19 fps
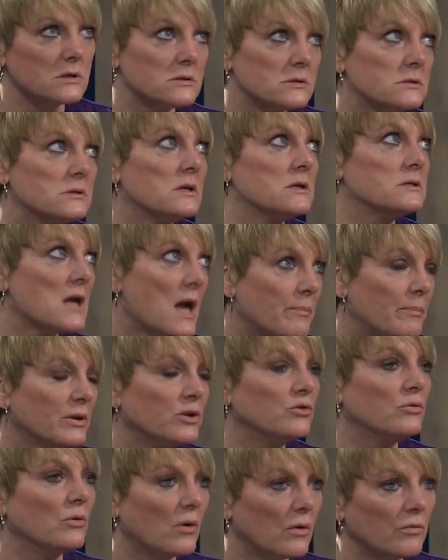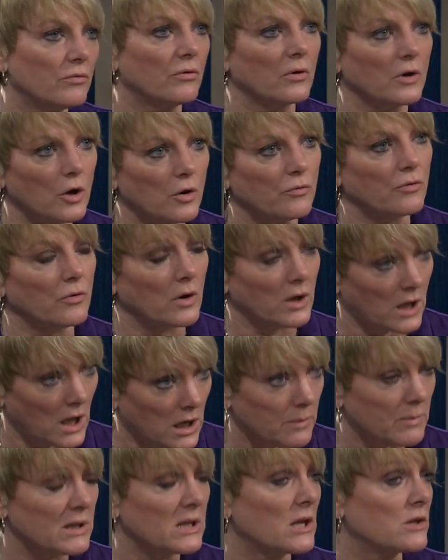This has happened to over and over
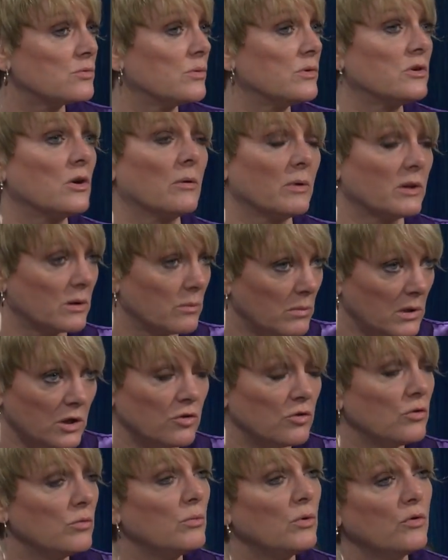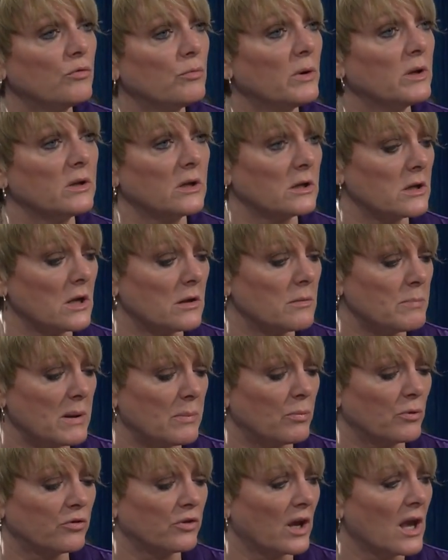again. I mean, that's what we talk about, the Me Too movement, that
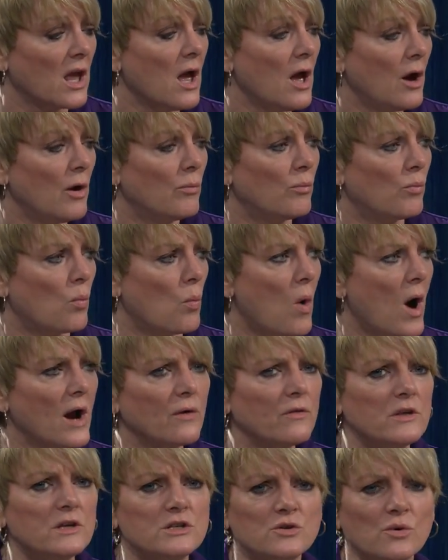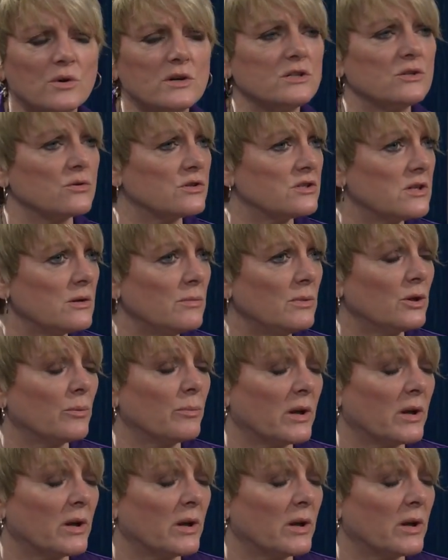people saying, why are these stories so similar?